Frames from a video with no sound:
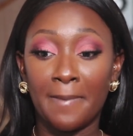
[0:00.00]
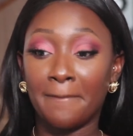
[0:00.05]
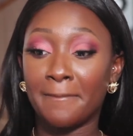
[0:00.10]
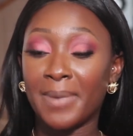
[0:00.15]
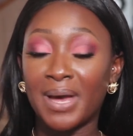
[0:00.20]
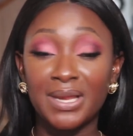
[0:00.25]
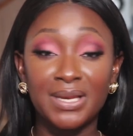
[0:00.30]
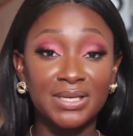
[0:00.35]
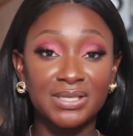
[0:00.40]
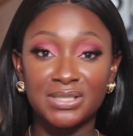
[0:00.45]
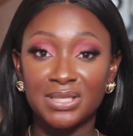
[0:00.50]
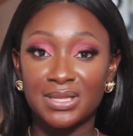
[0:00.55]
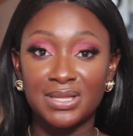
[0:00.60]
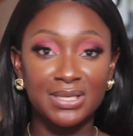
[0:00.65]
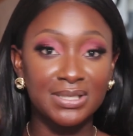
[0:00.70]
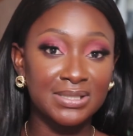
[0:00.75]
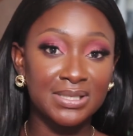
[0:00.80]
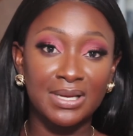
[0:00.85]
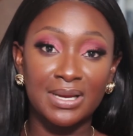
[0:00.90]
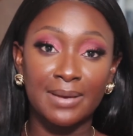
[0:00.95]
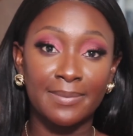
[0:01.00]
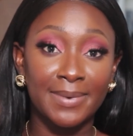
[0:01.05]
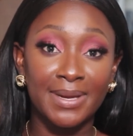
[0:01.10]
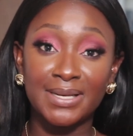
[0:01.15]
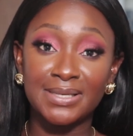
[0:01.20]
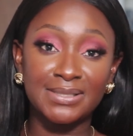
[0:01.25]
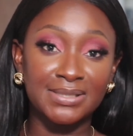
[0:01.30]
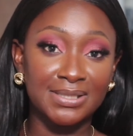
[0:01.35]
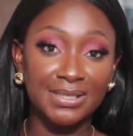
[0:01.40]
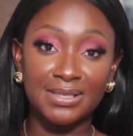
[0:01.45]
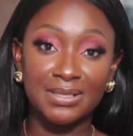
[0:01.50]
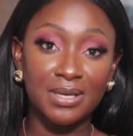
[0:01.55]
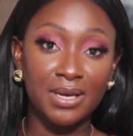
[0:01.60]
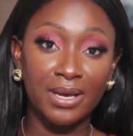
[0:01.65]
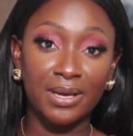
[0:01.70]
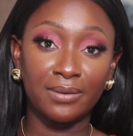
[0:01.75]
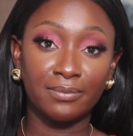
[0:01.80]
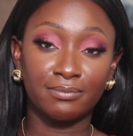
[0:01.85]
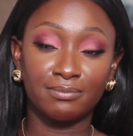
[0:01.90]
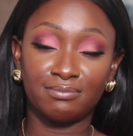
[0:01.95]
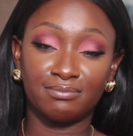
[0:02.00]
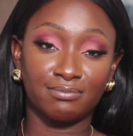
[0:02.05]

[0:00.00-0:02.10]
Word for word: manage the things that I manage in a day.